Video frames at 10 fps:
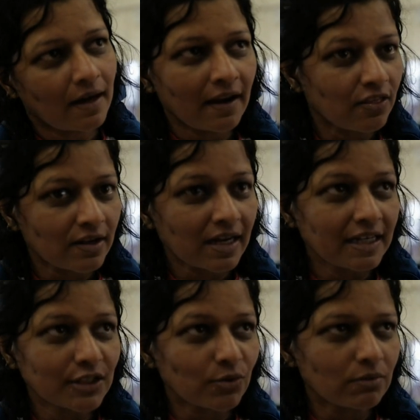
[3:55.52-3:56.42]
another
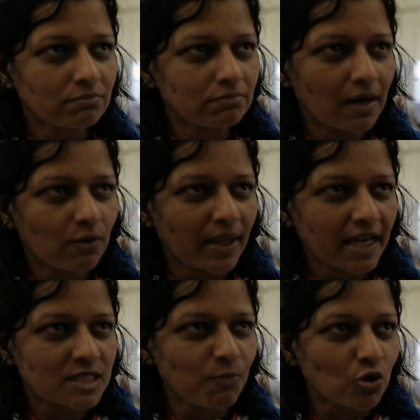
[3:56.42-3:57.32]
lady, uh, when I
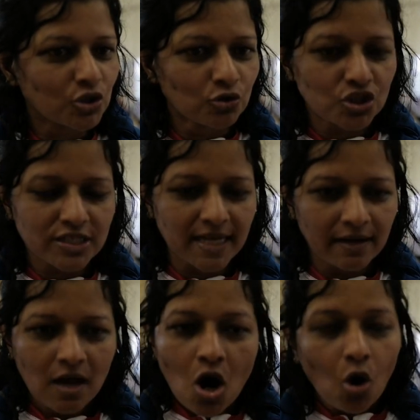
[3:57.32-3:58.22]
spoke to, she said,
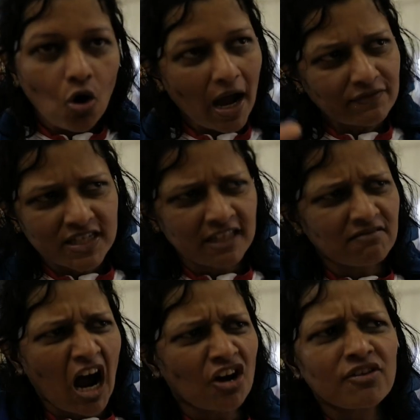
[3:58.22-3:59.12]
oh, I've seen
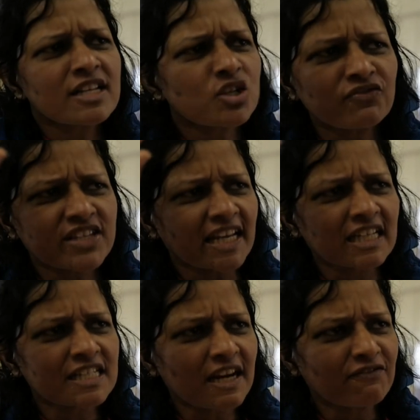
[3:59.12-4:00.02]
hundreds of
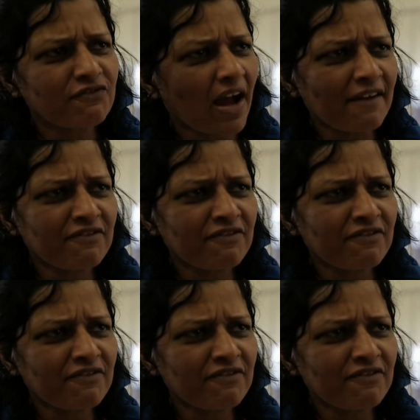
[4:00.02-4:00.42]
cyclists have, have,